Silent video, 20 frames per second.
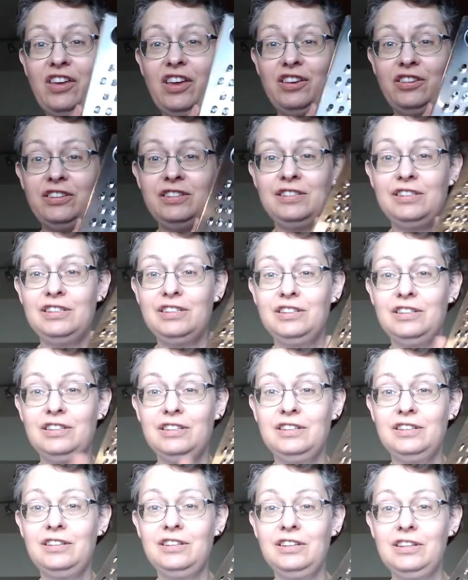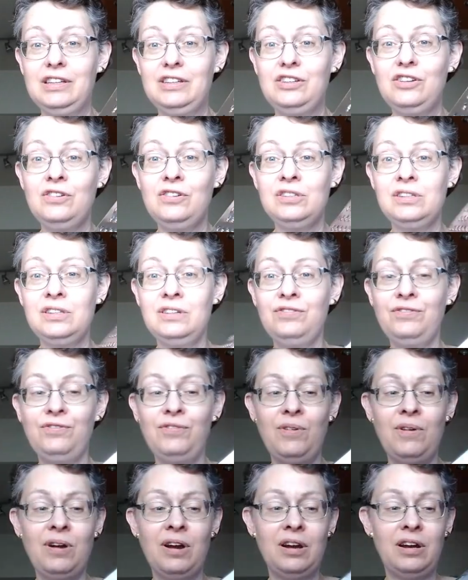this? You use it
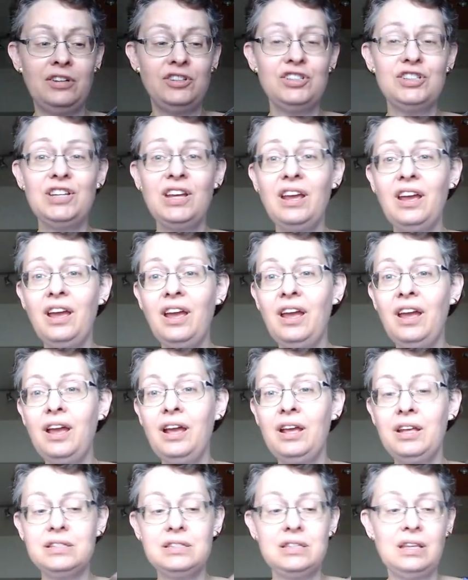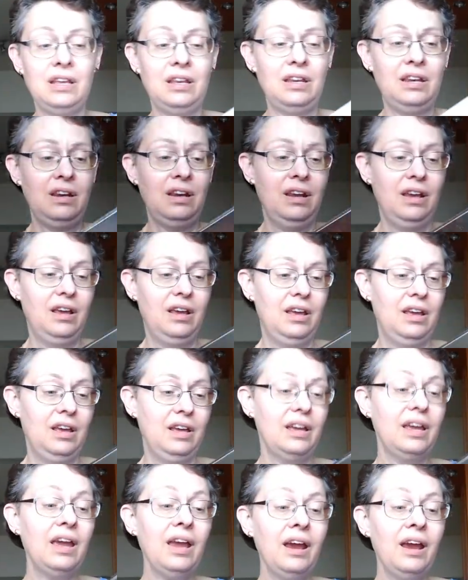for cheese and
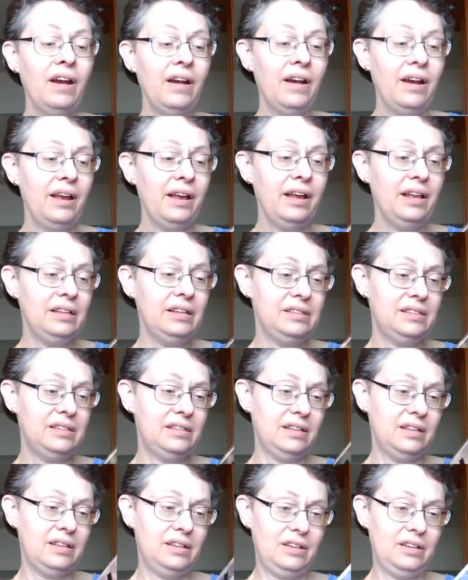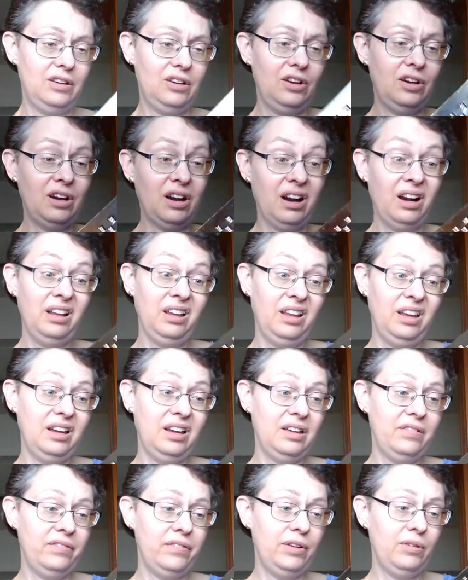carrots and
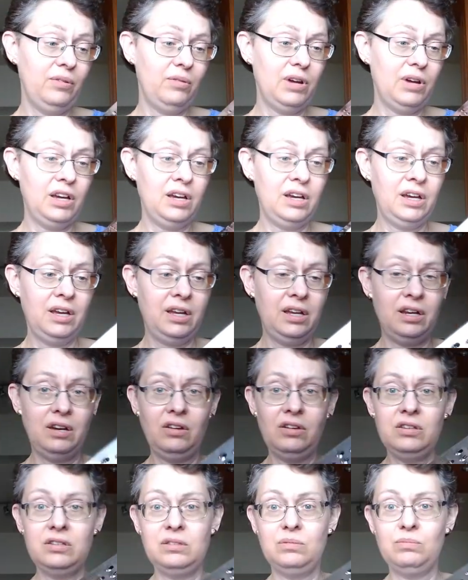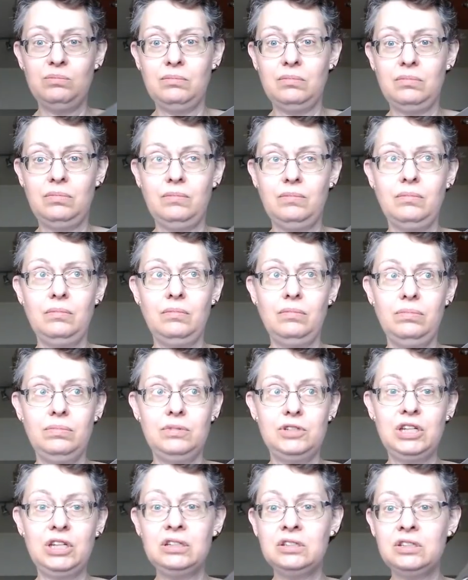garlic if you want, and also
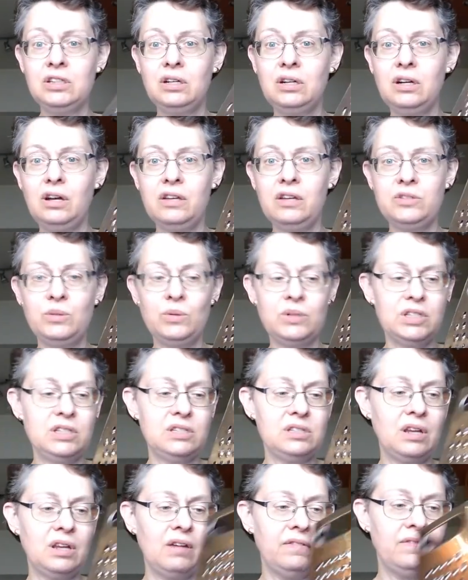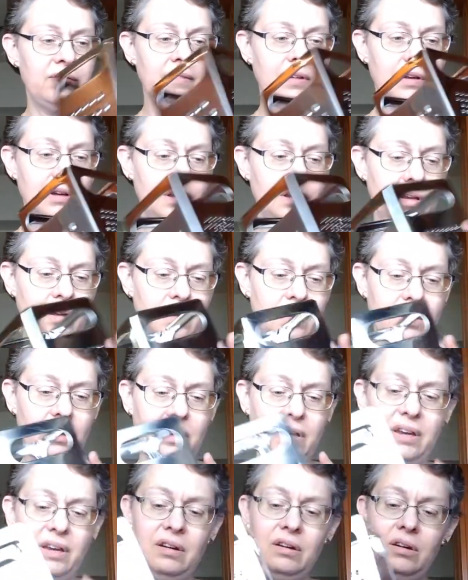ginger, all sorts of stuff.
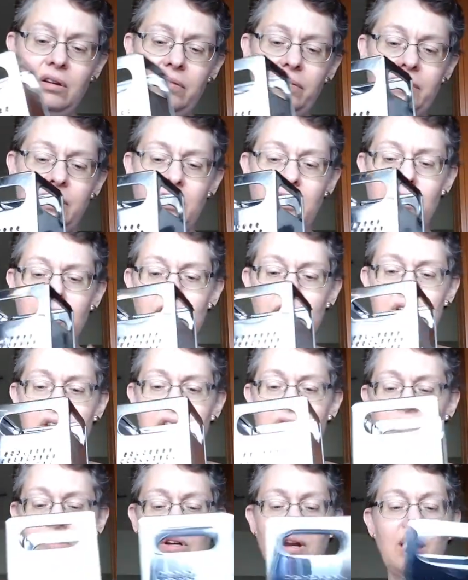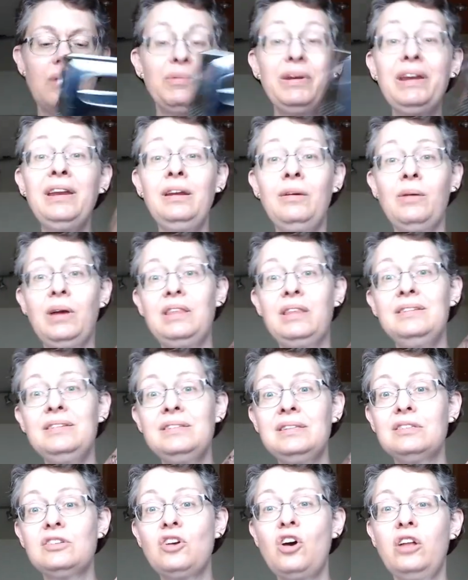I don't know if you could use these or not. But anyway,
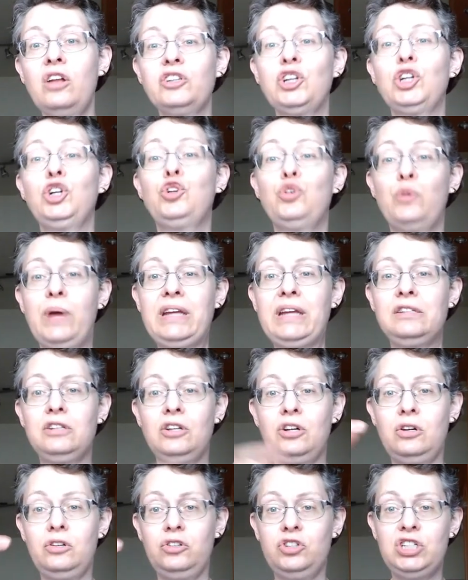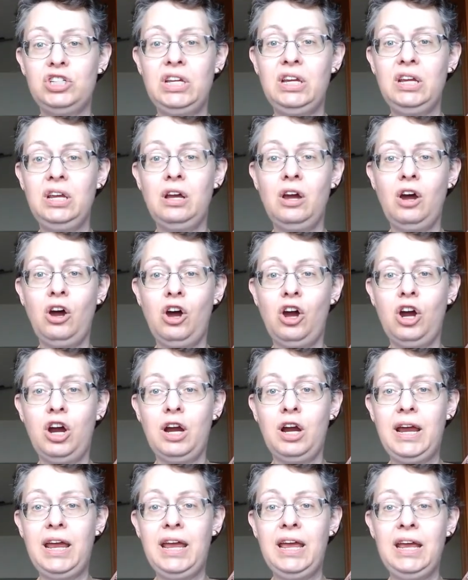this is called a grater,
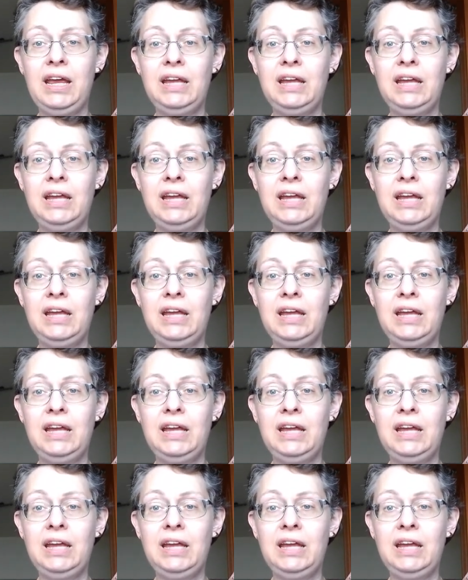G-R-A-T-E-R.